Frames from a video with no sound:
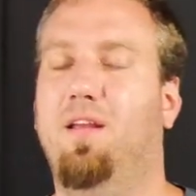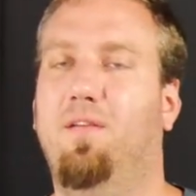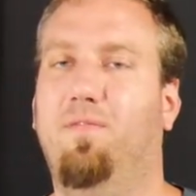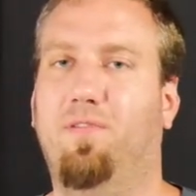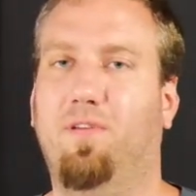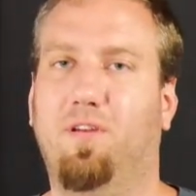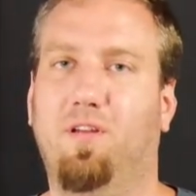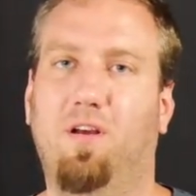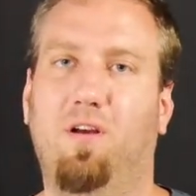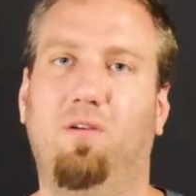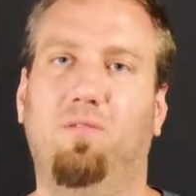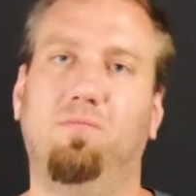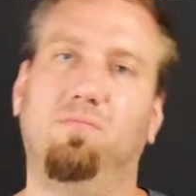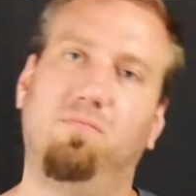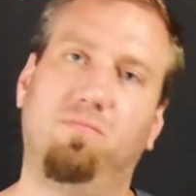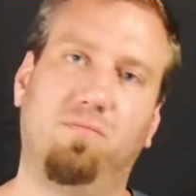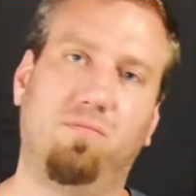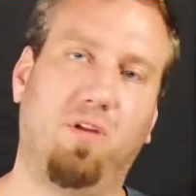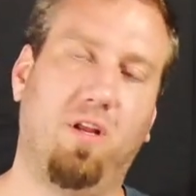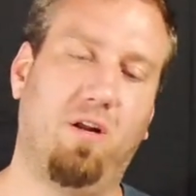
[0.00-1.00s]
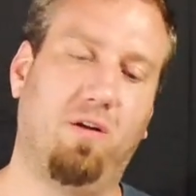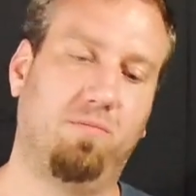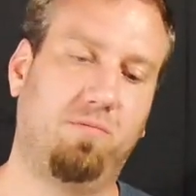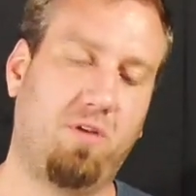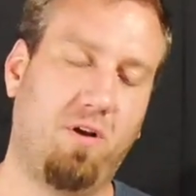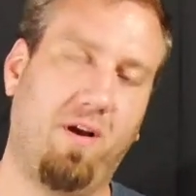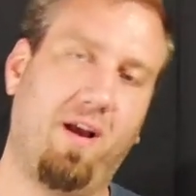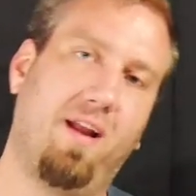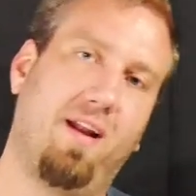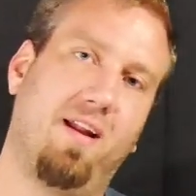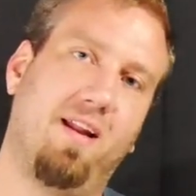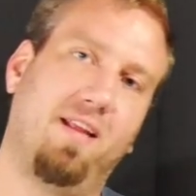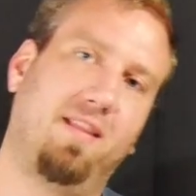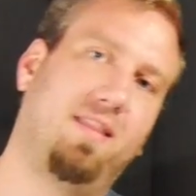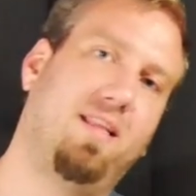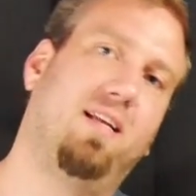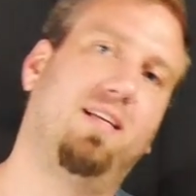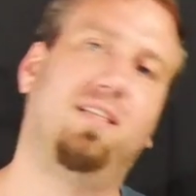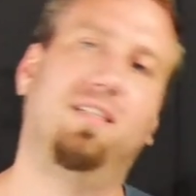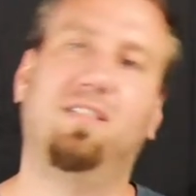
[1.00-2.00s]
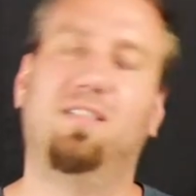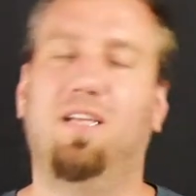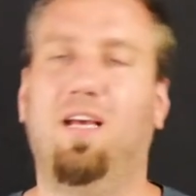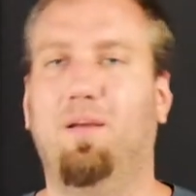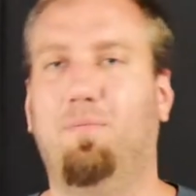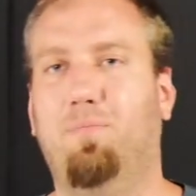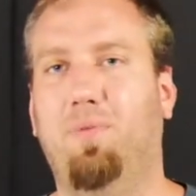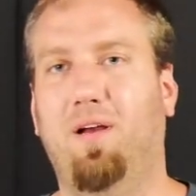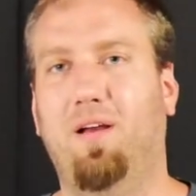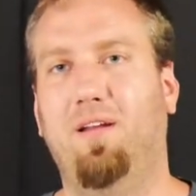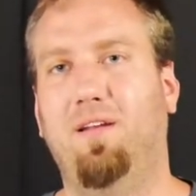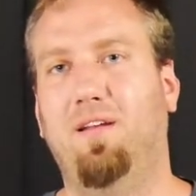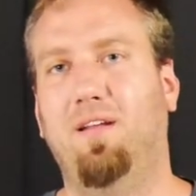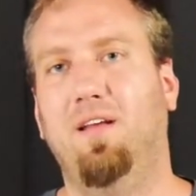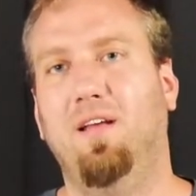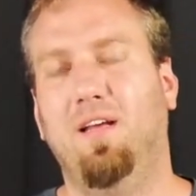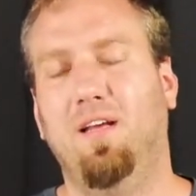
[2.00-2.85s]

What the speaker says: If you don't, you know, go ahead and hit that dislike button.